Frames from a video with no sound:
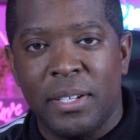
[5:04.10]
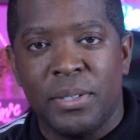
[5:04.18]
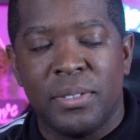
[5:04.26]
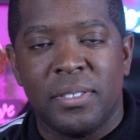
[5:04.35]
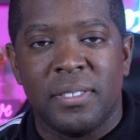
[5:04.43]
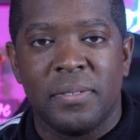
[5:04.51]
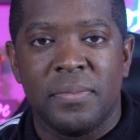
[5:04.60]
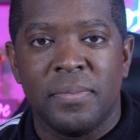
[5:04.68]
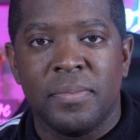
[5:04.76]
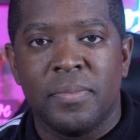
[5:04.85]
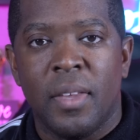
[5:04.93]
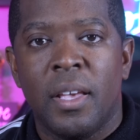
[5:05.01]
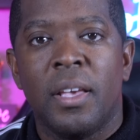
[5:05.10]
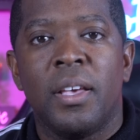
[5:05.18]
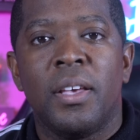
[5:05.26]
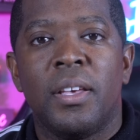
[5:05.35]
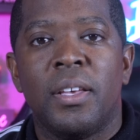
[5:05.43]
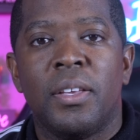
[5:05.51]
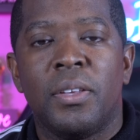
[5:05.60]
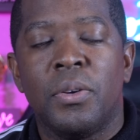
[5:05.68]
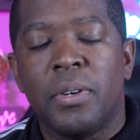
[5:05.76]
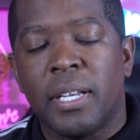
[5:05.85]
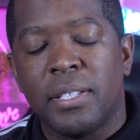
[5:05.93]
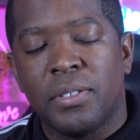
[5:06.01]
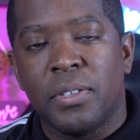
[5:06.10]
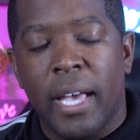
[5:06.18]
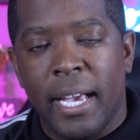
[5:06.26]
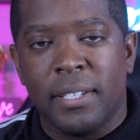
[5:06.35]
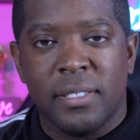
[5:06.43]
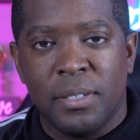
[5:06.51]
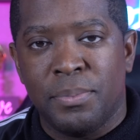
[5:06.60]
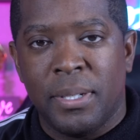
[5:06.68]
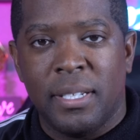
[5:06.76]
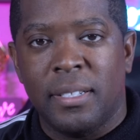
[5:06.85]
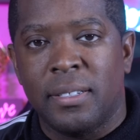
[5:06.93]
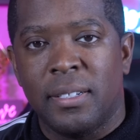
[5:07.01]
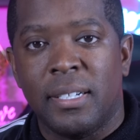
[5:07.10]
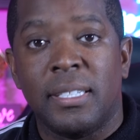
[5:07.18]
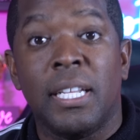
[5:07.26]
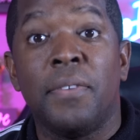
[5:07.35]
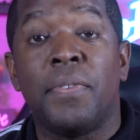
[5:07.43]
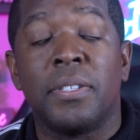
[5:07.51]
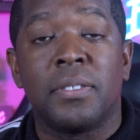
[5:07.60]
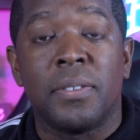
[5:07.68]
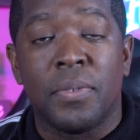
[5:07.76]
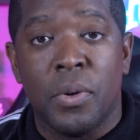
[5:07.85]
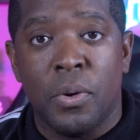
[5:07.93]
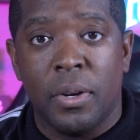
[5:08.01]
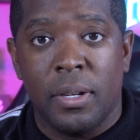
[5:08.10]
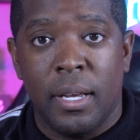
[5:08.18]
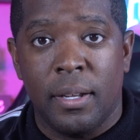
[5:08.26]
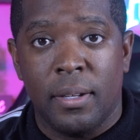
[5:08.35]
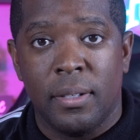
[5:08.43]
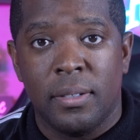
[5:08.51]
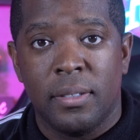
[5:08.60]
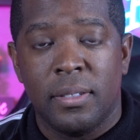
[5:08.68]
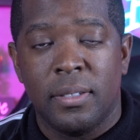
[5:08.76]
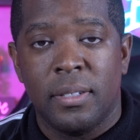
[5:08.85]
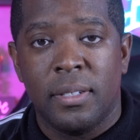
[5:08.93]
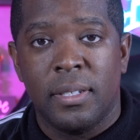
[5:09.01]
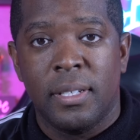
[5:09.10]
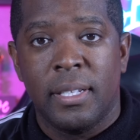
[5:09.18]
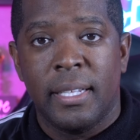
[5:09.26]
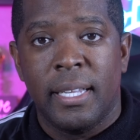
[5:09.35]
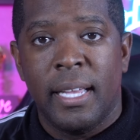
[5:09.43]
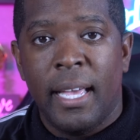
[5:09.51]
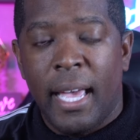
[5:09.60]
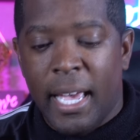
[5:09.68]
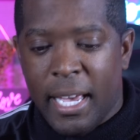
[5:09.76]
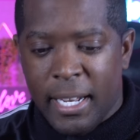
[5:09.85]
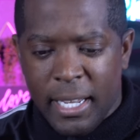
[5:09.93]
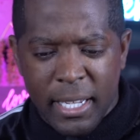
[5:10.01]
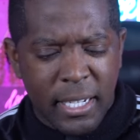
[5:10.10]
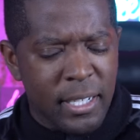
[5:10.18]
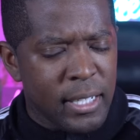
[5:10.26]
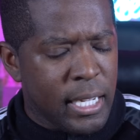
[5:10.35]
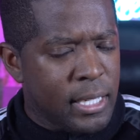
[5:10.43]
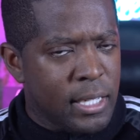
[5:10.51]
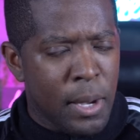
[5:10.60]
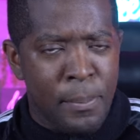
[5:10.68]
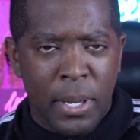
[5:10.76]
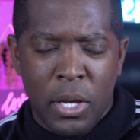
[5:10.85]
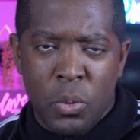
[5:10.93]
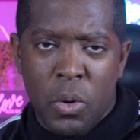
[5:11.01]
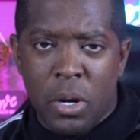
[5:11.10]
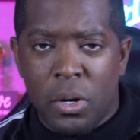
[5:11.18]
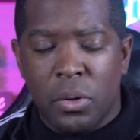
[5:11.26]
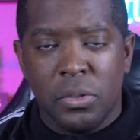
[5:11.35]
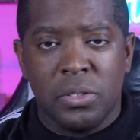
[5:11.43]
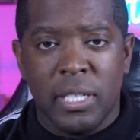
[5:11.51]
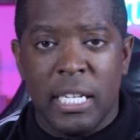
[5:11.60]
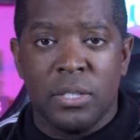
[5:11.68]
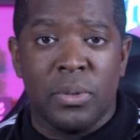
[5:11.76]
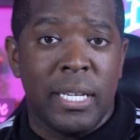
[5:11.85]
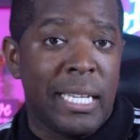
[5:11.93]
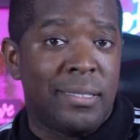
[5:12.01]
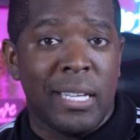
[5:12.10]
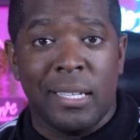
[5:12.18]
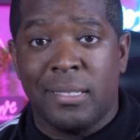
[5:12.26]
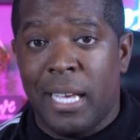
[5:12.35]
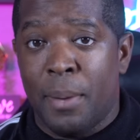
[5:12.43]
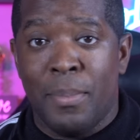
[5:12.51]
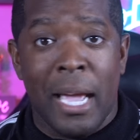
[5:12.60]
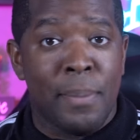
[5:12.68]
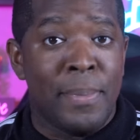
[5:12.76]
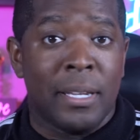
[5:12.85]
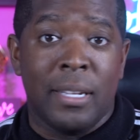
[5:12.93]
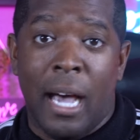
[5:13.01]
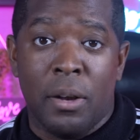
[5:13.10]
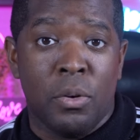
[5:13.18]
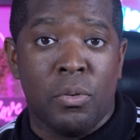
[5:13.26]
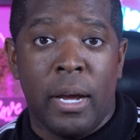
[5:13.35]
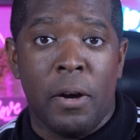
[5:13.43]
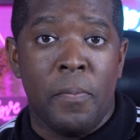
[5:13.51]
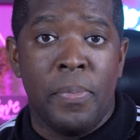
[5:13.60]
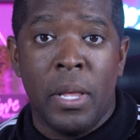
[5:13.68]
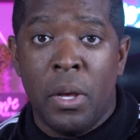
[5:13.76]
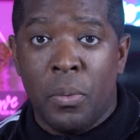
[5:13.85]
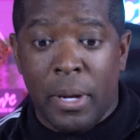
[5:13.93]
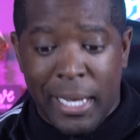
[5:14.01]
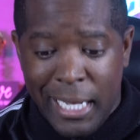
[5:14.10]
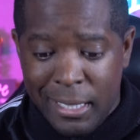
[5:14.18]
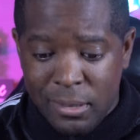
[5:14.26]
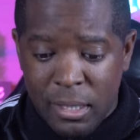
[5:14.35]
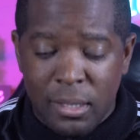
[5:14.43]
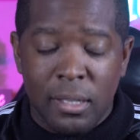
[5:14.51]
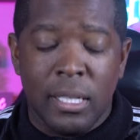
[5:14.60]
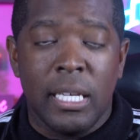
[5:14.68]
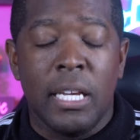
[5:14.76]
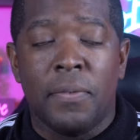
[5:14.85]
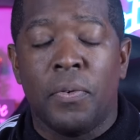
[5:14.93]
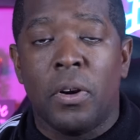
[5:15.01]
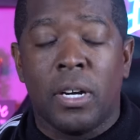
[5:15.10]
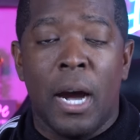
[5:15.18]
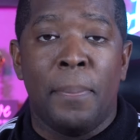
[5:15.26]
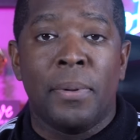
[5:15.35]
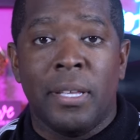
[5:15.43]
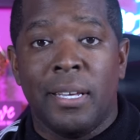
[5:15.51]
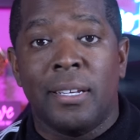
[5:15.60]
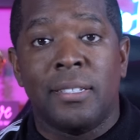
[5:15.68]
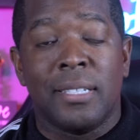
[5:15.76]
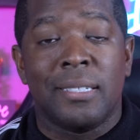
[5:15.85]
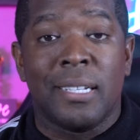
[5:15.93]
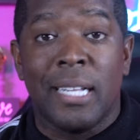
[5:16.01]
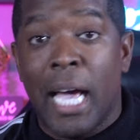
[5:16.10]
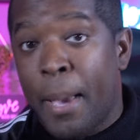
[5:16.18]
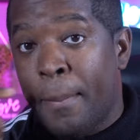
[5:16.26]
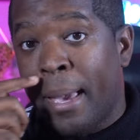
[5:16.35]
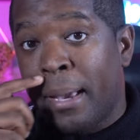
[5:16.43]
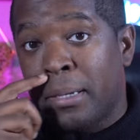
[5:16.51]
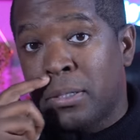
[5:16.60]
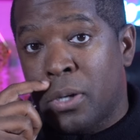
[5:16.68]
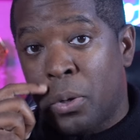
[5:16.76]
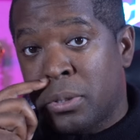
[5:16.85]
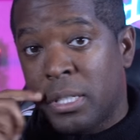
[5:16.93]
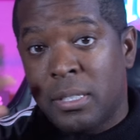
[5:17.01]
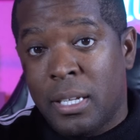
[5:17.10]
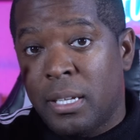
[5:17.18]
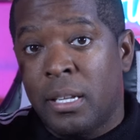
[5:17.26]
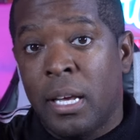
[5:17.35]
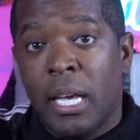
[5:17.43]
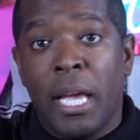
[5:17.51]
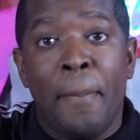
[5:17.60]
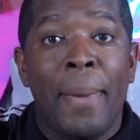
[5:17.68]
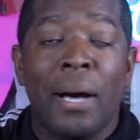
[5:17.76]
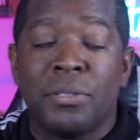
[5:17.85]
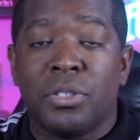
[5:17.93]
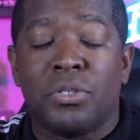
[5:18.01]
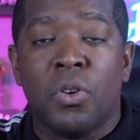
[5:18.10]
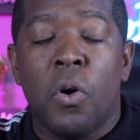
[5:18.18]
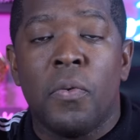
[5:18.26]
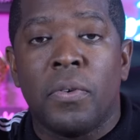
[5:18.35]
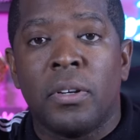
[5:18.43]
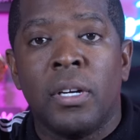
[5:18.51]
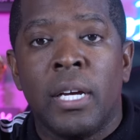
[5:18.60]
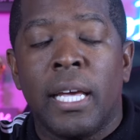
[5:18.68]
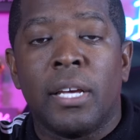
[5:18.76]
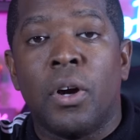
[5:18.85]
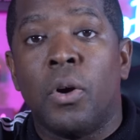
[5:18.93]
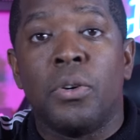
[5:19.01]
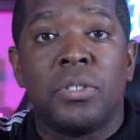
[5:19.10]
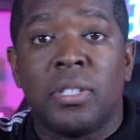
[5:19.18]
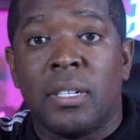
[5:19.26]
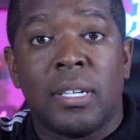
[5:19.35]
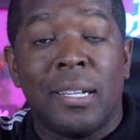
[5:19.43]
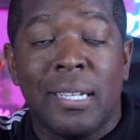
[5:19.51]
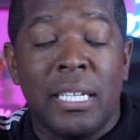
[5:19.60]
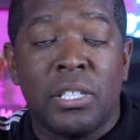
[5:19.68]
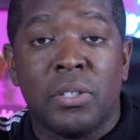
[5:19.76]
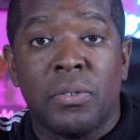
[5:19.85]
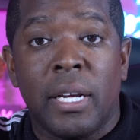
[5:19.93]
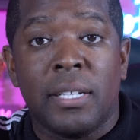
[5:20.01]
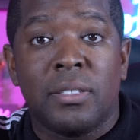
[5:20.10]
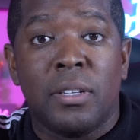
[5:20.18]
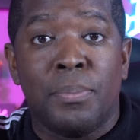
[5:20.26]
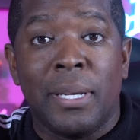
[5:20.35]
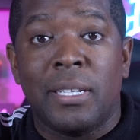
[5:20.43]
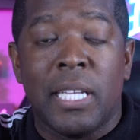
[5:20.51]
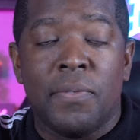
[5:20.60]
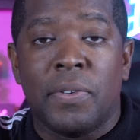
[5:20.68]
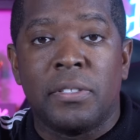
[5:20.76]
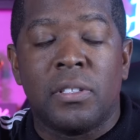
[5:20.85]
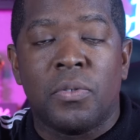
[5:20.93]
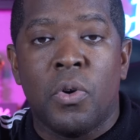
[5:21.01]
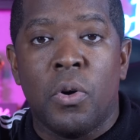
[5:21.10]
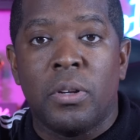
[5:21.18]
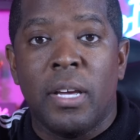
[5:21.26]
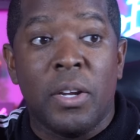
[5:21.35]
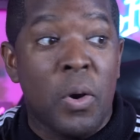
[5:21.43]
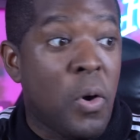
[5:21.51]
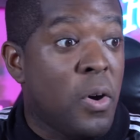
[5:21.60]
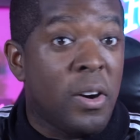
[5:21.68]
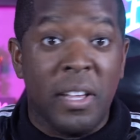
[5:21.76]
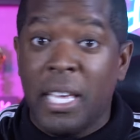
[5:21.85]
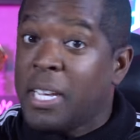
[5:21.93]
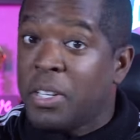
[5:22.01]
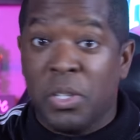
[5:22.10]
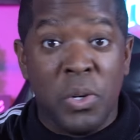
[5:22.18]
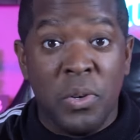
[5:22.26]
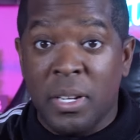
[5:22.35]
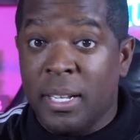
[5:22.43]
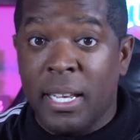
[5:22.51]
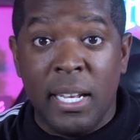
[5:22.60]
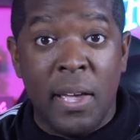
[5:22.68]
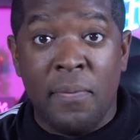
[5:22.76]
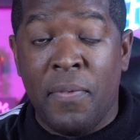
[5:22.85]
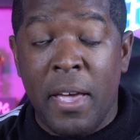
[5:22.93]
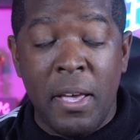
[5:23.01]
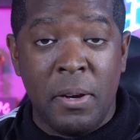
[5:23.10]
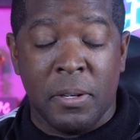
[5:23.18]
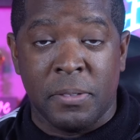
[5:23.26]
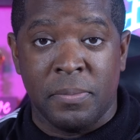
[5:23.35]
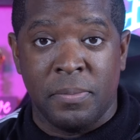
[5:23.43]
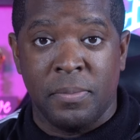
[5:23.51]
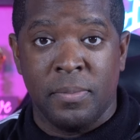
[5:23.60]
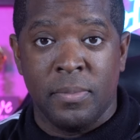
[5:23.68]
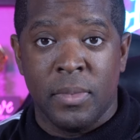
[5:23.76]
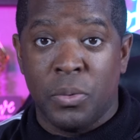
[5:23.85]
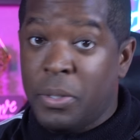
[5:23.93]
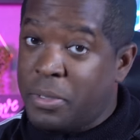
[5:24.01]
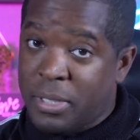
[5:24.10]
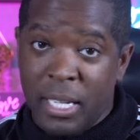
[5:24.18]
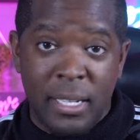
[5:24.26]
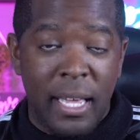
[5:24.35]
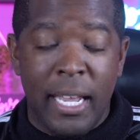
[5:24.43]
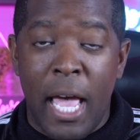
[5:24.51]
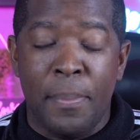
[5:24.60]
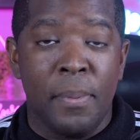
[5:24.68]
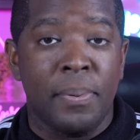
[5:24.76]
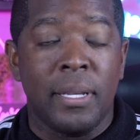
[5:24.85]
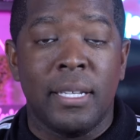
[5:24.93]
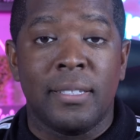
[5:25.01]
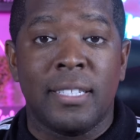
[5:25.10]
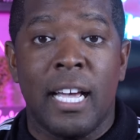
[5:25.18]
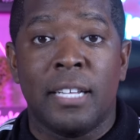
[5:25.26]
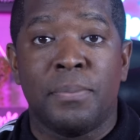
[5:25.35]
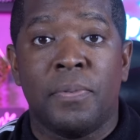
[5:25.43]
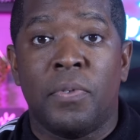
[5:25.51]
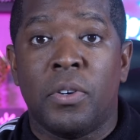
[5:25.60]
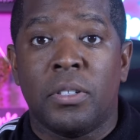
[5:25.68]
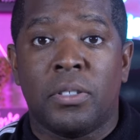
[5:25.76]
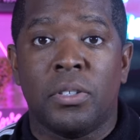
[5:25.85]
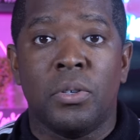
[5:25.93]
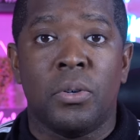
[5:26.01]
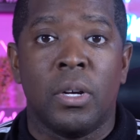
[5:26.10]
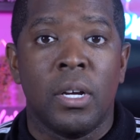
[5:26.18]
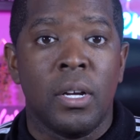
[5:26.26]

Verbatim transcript: else, you'll get to actually be a defensive coordinator. And it could end up being one of those things where he takes that Mike Macdonald route, where he's in the league for a couple of years as a linebackers coach, and then he bounces over and goes to the collegiate ranks to be a defensive coordinator, or he could do it in the NFL. We've seen that happen plenty of times before, too,